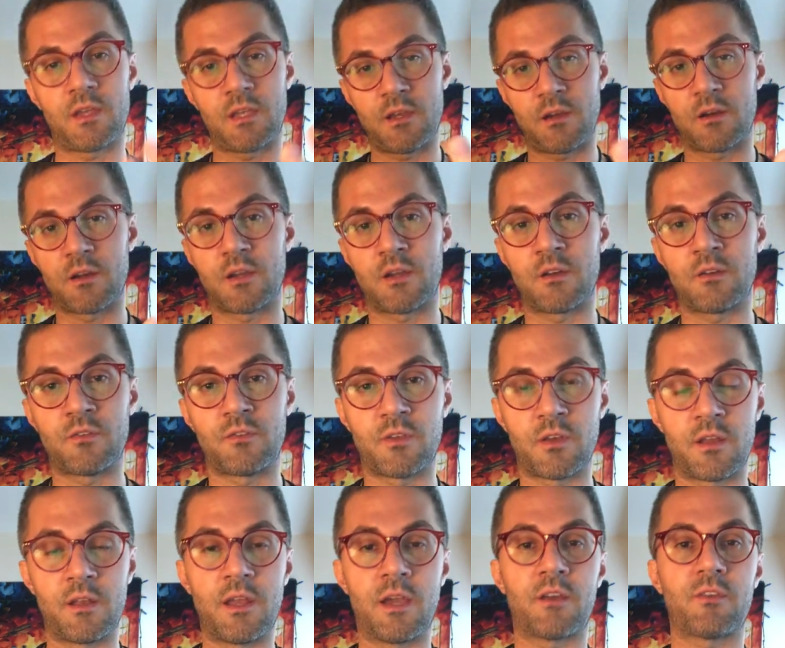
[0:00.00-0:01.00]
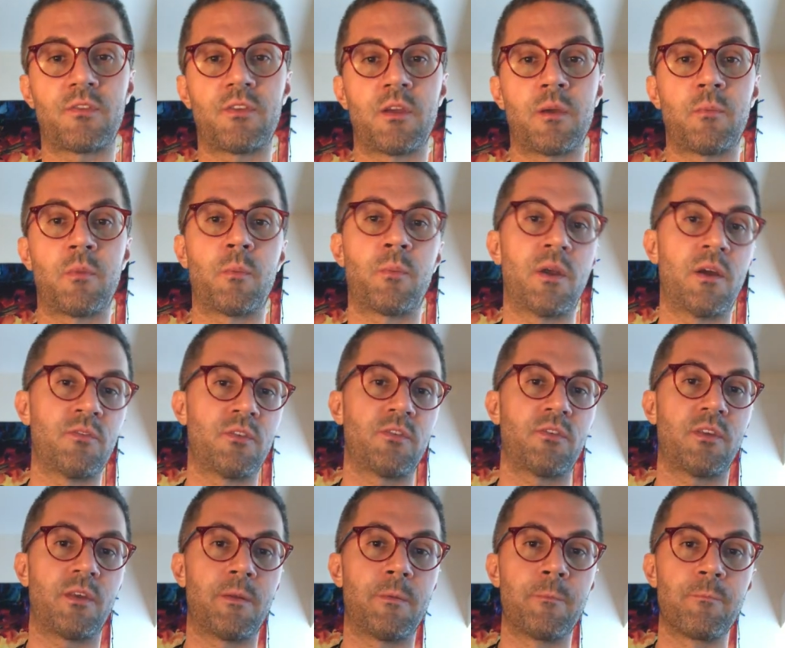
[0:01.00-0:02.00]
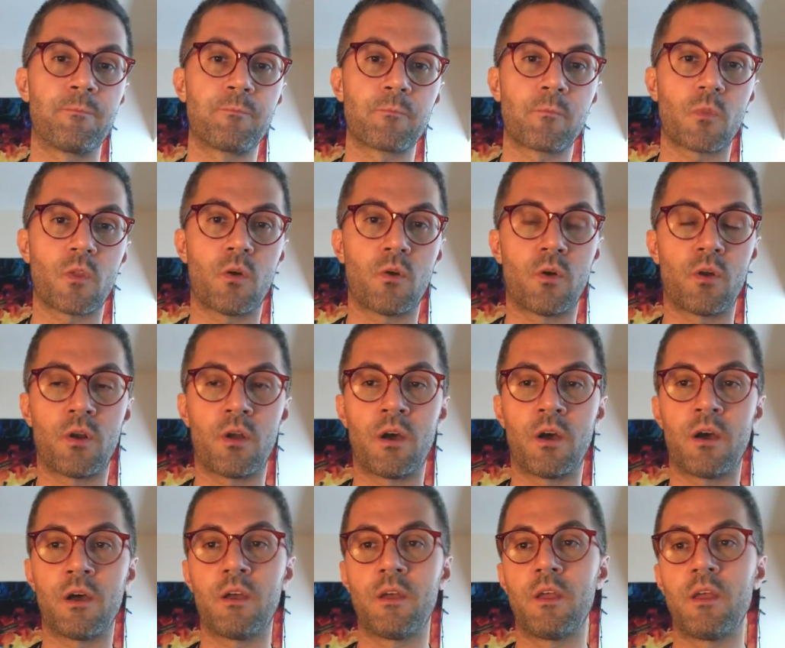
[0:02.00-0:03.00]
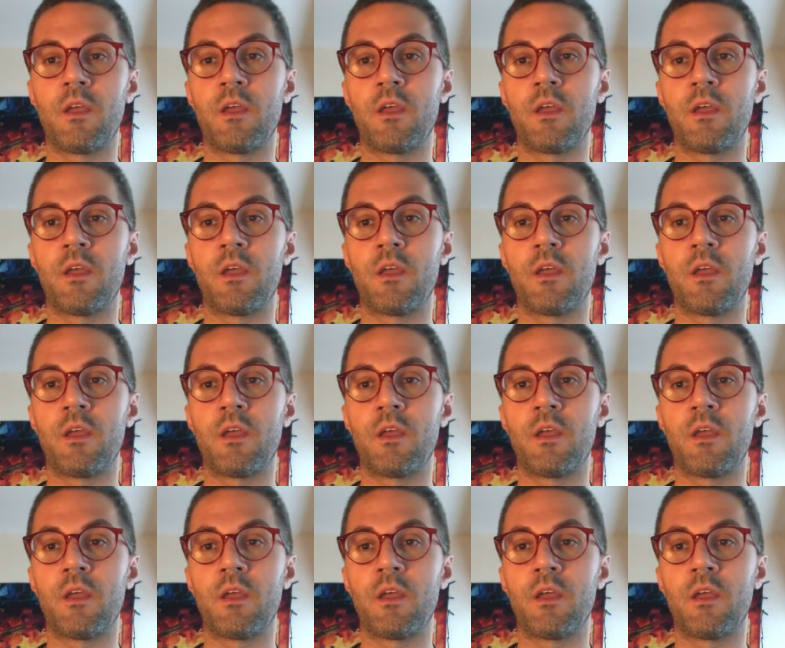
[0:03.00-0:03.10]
here's Nexium or Prevacid or,